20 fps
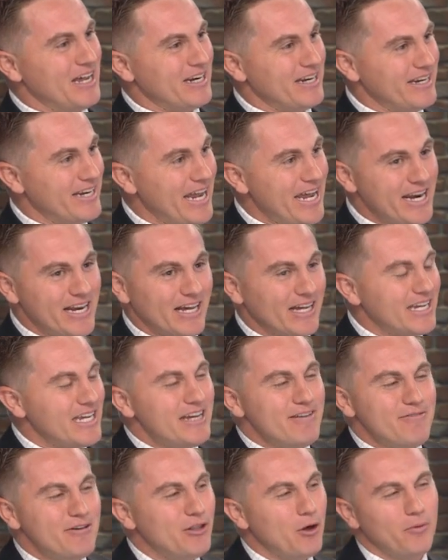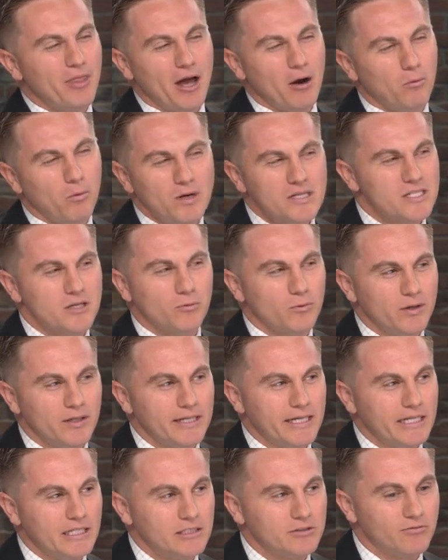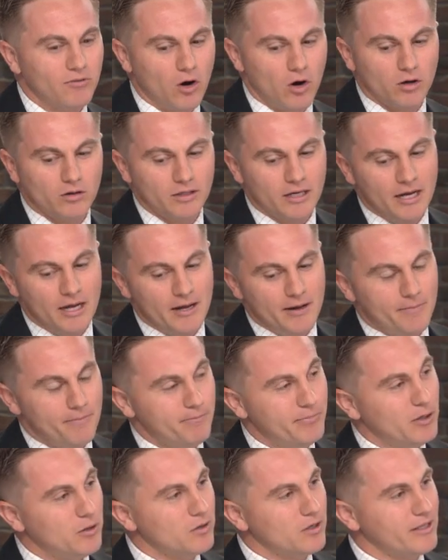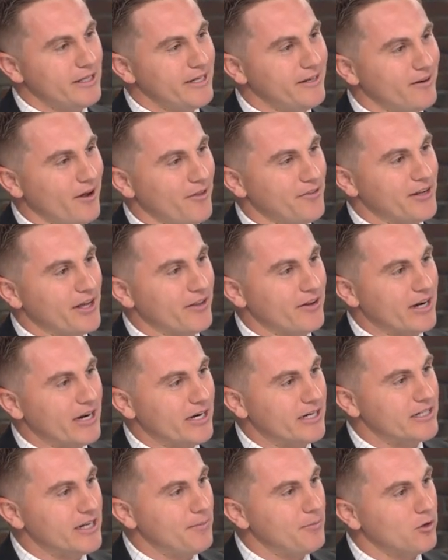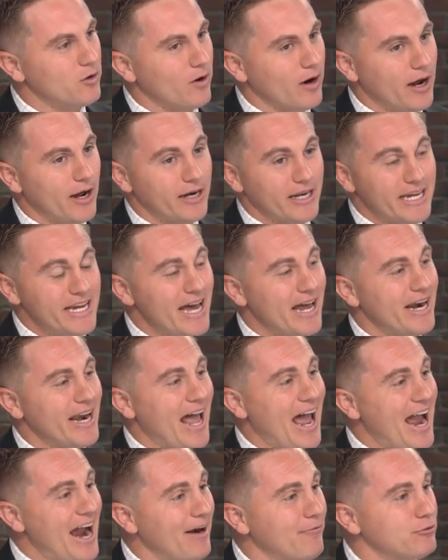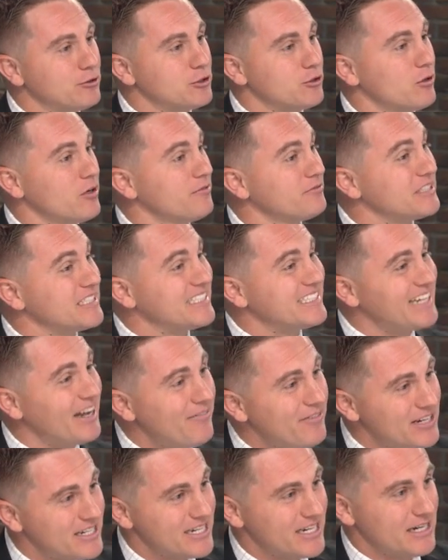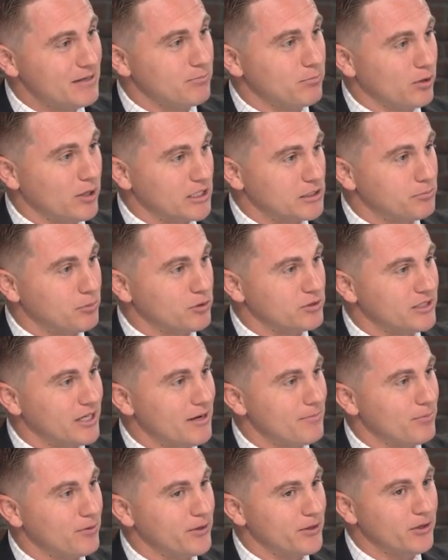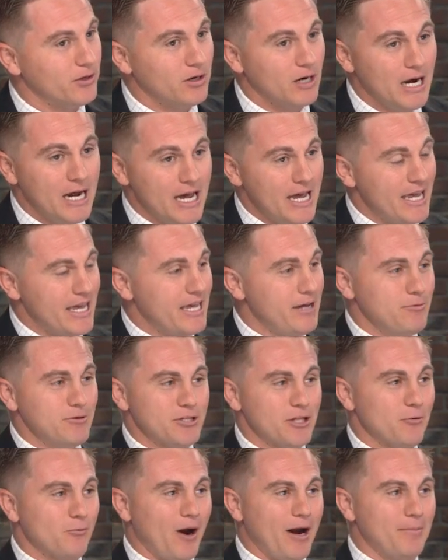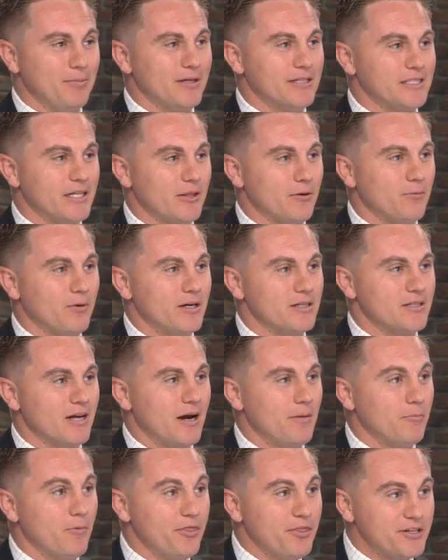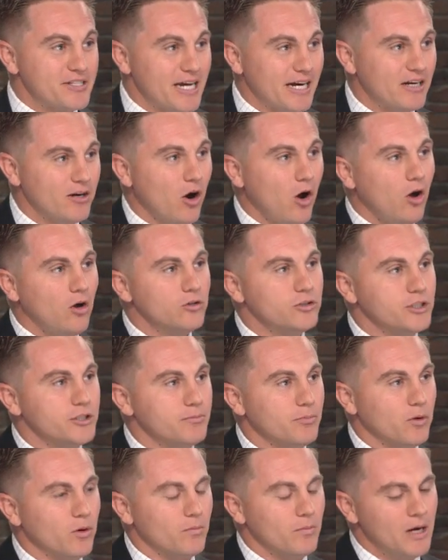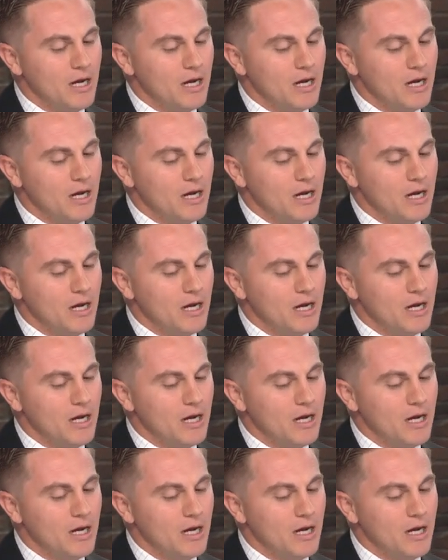data, even though that wasn't really his fault. Bill Clinton, on the other hand, a Democrat, he had an average return of 17+% per year. He was in the right place at the right time with the technology boom.